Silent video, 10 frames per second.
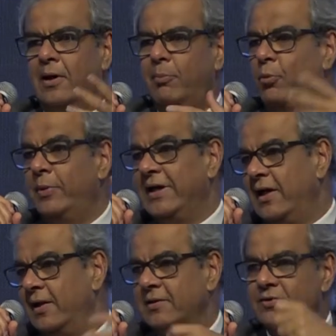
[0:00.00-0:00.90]

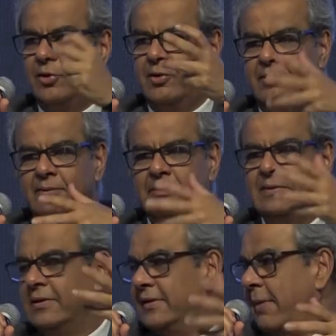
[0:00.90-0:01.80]
Bloomingdale's or
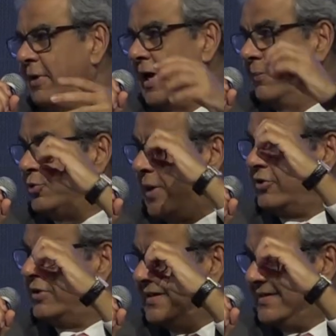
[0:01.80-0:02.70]
Debenhams, you
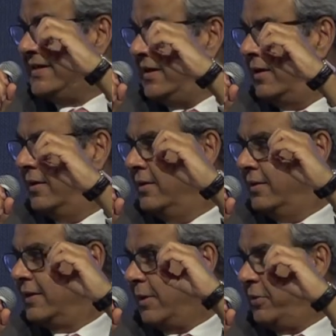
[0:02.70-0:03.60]
actually see
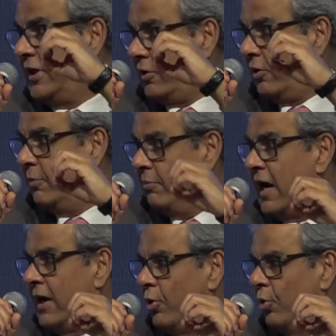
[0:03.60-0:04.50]
that particular
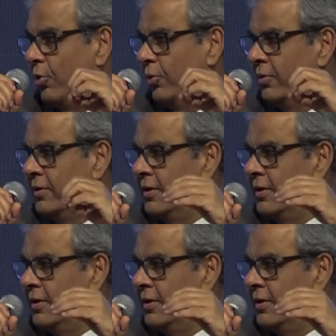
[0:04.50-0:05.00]
brand logo.